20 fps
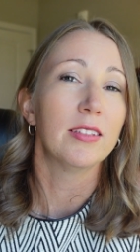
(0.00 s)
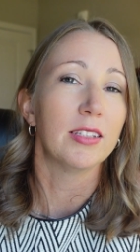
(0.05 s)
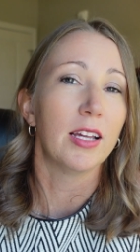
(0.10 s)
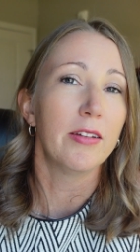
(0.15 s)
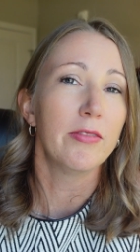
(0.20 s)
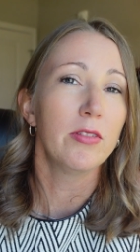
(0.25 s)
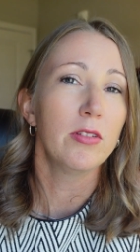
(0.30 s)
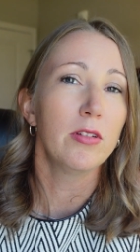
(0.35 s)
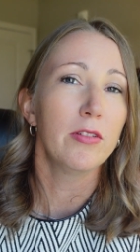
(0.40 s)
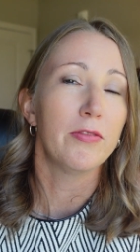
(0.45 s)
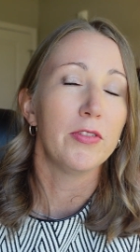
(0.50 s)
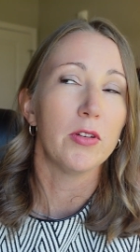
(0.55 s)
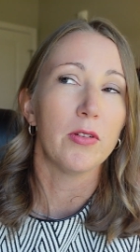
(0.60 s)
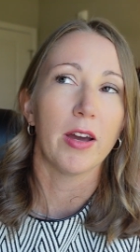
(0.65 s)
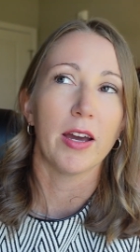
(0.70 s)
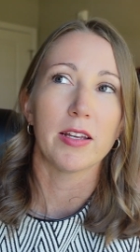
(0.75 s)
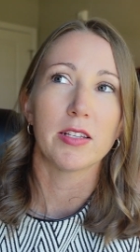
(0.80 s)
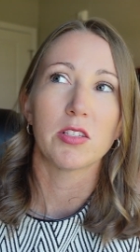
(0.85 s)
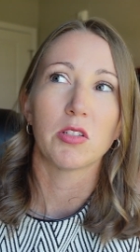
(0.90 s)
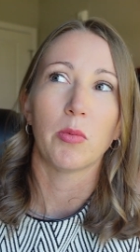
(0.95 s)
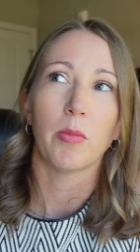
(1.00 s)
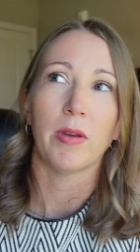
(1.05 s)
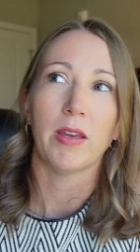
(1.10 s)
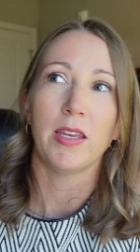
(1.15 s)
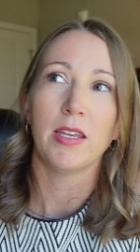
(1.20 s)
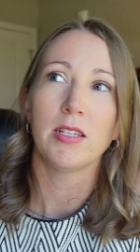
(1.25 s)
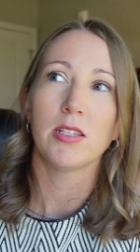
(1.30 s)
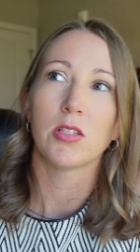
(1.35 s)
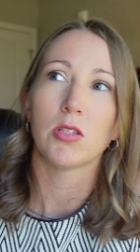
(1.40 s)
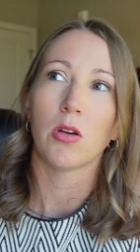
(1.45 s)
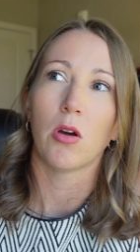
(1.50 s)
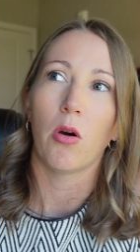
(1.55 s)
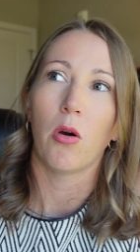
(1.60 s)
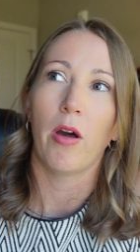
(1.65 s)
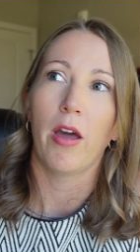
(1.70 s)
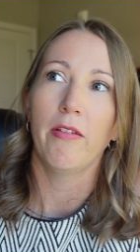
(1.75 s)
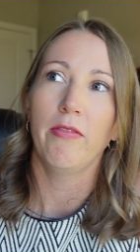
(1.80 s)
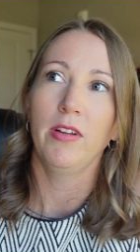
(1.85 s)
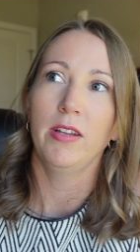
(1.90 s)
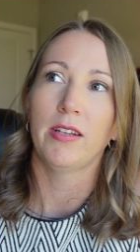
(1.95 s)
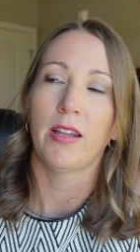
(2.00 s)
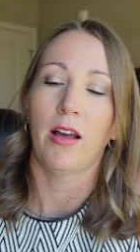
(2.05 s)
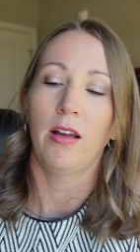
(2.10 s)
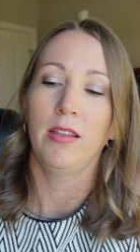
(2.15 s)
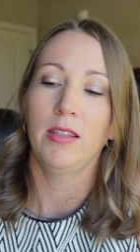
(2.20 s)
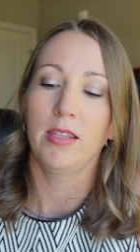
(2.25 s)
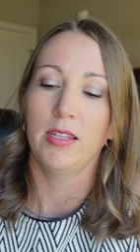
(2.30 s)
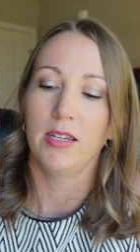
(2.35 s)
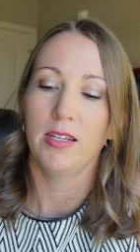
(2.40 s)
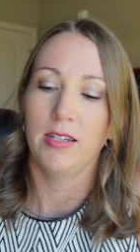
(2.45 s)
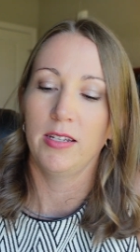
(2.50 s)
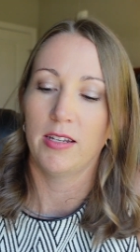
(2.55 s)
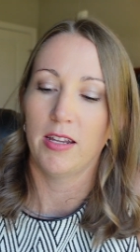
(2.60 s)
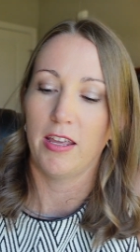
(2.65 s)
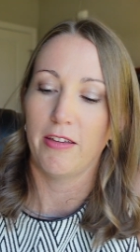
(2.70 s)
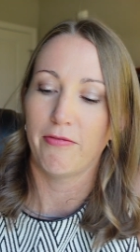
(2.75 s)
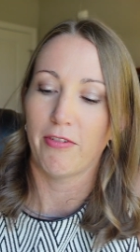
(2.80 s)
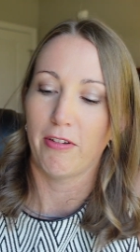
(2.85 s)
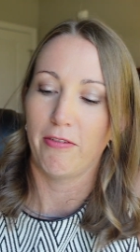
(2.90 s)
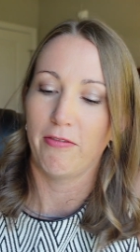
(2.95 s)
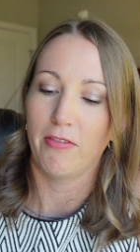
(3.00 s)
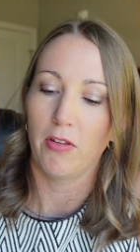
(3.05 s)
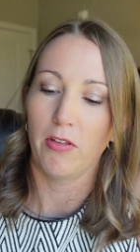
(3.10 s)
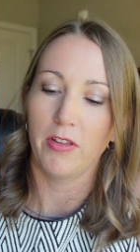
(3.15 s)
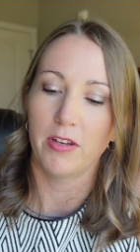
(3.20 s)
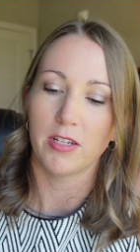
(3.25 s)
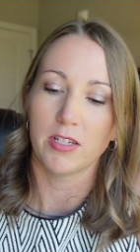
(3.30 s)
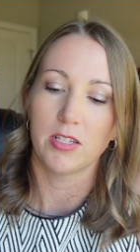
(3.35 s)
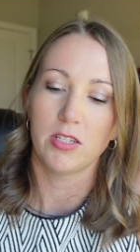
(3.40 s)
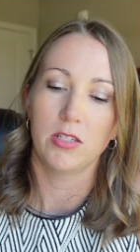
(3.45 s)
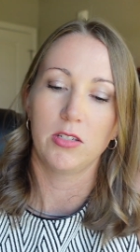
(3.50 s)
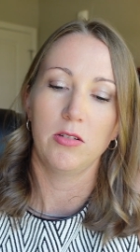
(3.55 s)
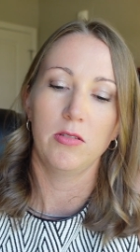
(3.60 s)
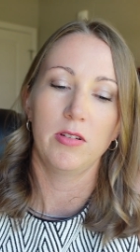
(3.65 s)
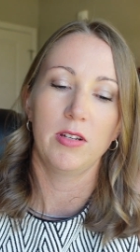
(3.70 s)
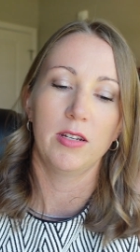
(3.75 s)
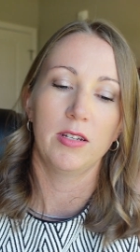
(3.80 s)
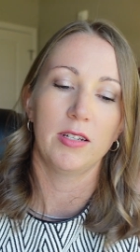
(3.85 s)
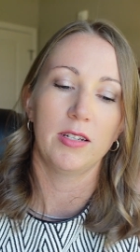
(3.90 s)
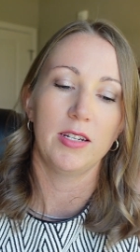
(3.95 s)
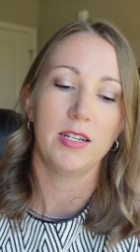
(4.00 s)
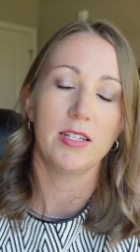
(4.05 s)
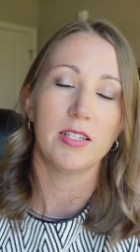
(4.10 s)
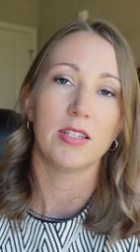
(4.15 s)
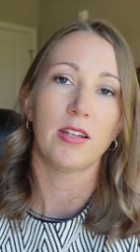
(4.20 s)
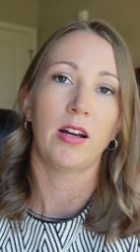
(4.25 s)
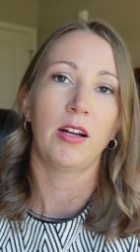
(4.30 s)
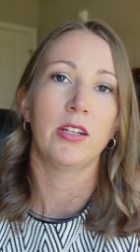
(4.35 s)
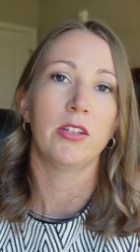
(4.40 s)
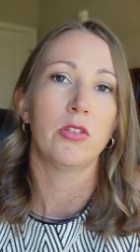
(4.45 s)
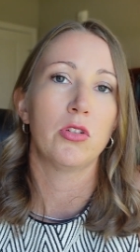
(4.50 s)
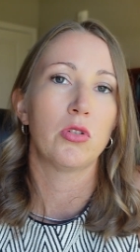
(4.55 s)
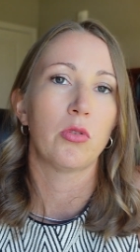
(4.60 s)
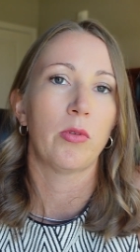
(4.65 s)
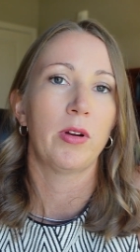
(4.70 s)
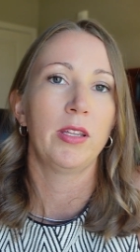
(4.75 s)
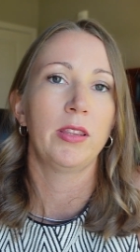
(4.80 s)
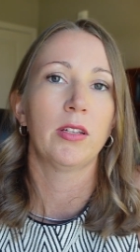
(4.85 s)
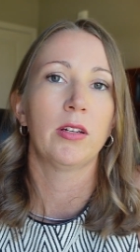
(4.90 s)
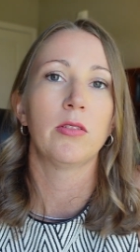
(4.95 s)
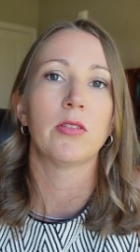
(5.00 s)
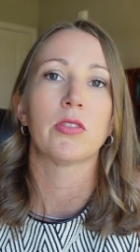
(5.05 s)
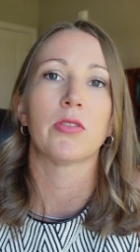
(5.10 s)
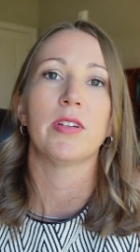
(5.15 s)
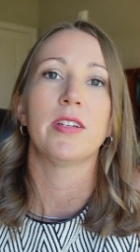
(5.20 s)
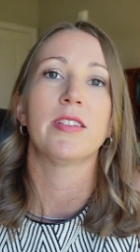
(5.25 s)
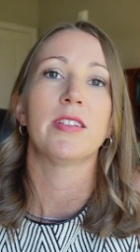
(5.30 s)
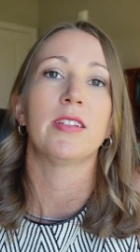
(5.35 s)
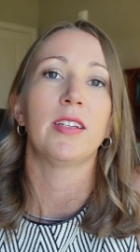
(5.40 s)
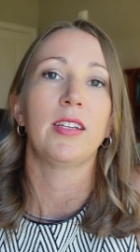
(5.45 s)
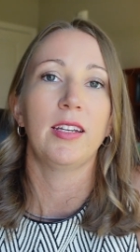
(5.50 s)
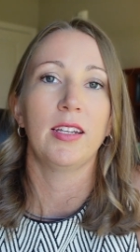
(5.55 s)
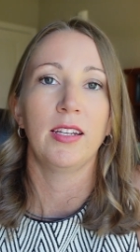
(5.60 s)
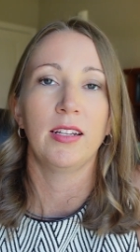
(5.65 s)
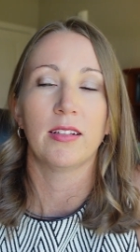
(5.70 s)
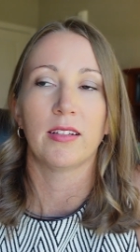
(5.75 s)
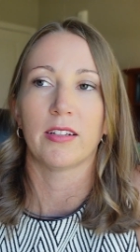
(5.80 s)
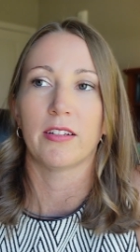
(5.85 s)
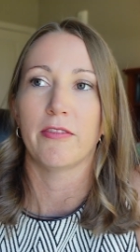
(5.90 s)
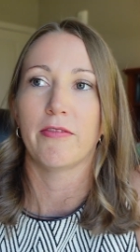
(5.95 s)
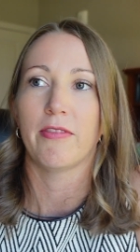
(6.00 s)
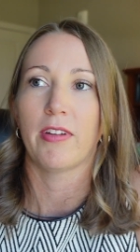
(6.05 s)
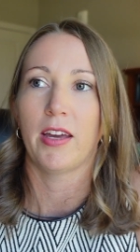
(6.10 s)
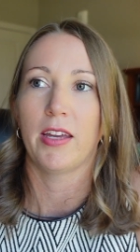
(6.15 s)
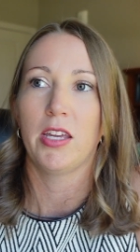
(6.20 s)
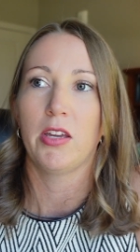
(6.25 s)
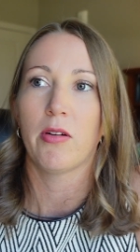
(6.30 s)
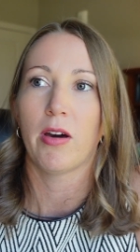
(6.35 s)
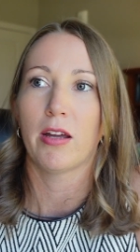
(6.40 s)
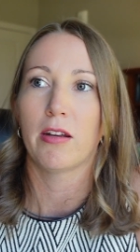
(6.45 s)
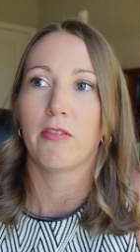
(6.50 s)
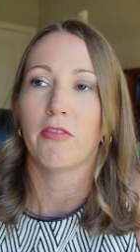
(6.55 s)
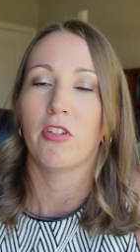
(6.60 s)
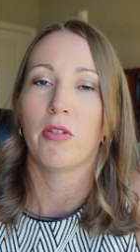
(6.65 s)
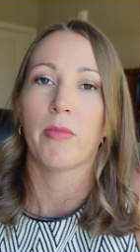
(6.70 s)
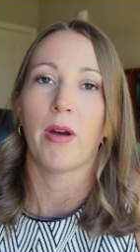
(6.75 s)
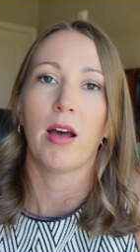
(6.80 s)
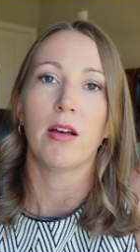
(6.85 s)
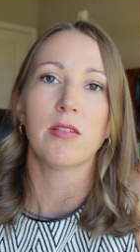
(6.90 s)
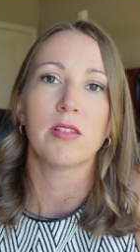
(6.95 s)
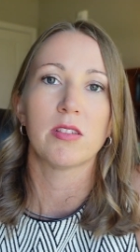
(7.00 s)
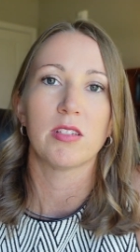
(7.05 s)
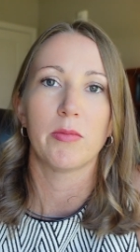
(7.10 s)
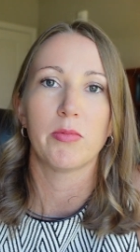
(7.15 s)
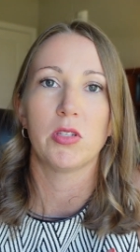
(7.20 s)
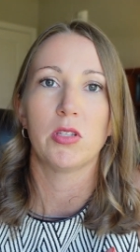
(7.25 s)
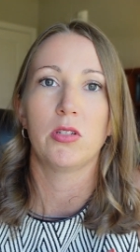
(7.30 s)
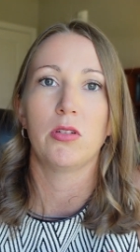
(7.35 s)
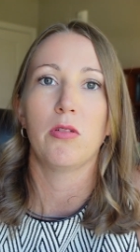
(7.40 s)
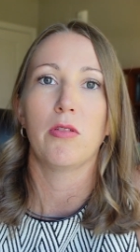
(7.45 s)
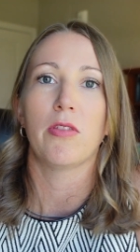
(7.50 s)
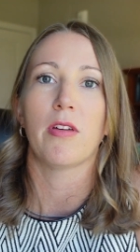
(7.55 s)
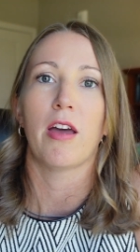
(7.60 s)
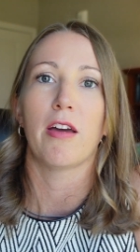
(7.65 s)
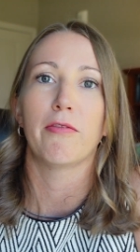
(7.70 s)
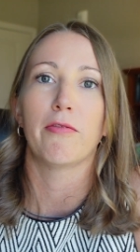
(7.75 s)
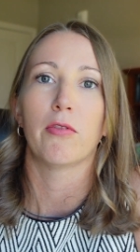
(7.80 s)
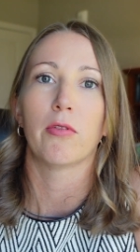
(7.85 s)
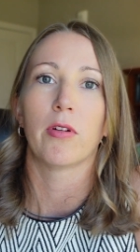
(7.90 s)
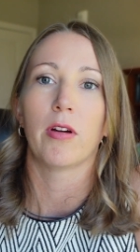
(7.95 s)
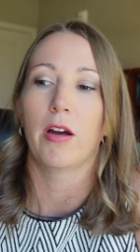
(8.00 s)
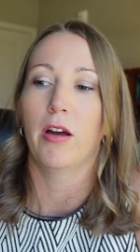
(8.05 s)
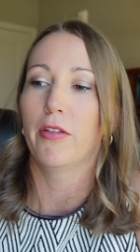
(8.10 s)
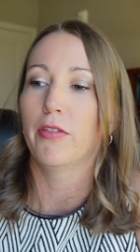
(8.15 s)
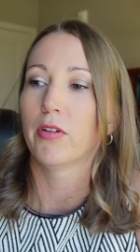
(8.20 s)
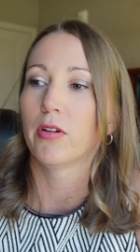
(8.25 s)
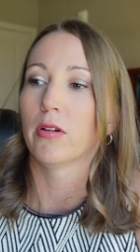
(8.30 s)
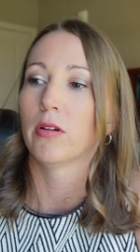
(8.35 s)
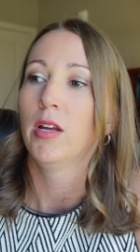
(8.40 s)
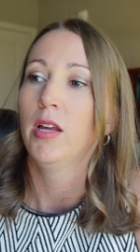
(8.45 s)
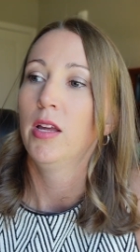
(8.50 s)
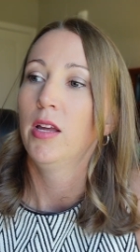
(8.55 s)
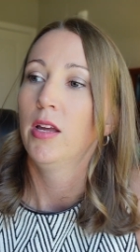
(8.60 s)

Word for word: level if you ask me, so every now and then if I feel that a student is not enjoying those or isn't getting a lot of value out of them, I'll substitute that for other